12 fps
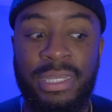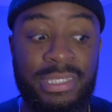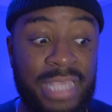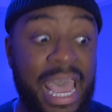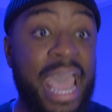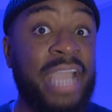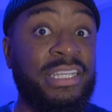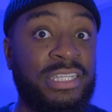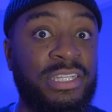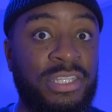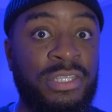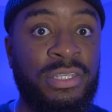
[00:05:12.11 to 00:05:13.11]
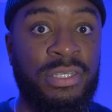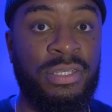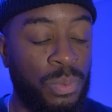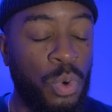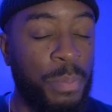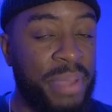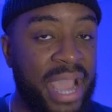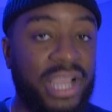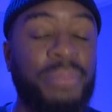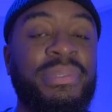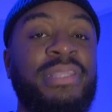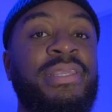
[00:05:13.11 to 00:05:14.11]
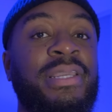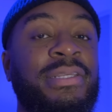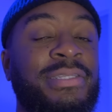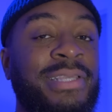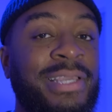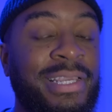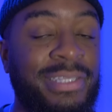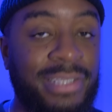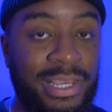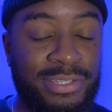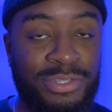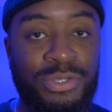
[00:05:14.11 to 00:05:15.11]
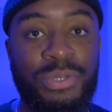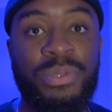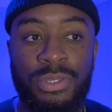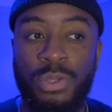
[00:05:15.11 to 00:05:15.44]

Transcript: His actions will back up the things he says to you.